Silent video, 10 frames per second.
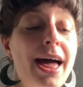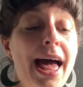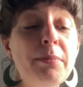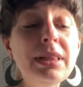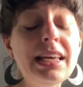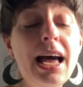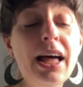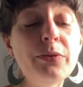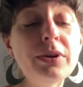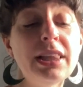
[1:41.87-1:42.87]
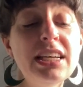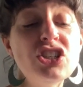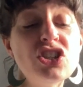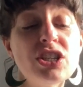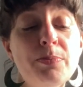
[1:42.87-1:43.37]
Emily had a
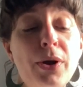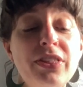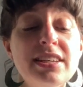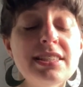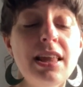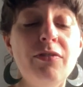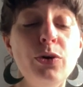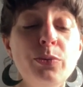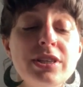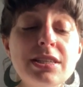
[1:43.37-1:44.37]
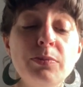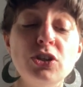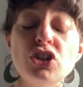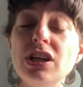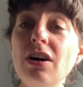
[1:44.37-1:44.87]
relationship on this level with someone
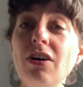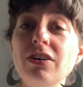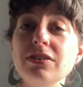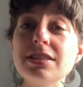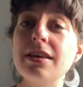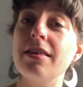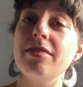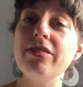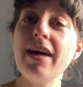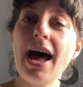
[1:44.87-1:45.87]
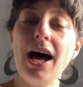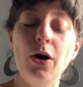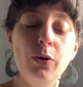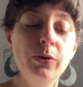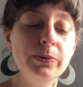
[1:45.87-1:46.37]
she calls
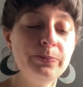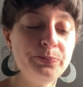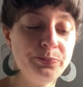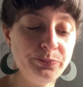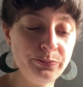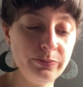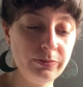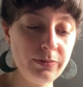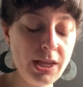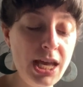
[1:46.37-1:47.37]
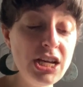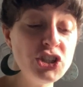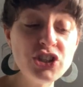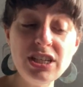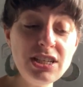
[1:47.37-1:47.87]
thou.
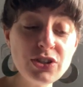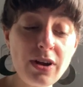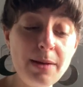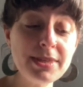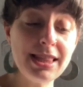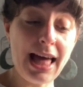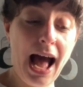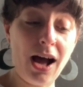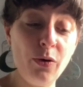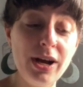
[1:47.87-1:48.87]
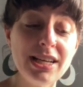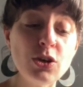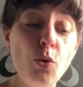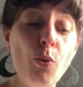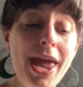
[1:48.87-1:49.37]
She describes thou as
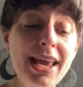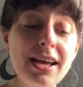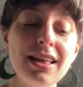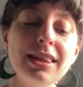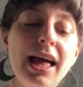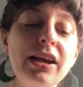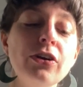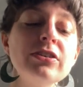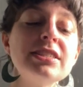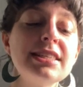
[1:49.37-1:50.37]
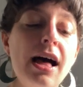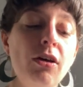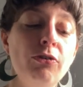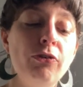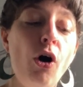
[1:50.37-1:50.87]
awake like
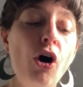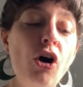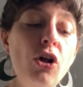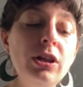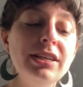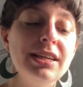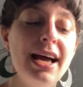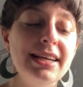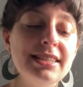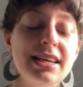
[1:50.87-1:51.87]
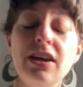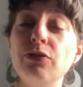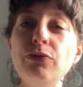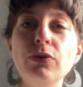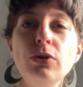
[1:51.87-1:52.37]
herself all night and
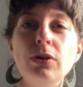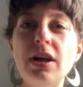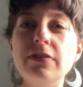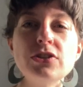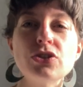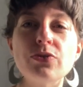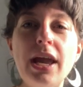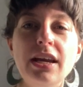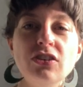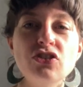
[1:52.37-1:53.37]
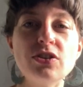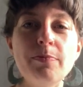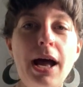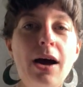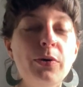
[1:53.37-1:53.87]
full of strange
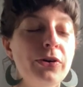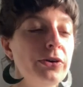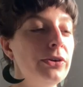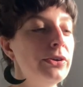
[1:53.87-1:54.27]
power.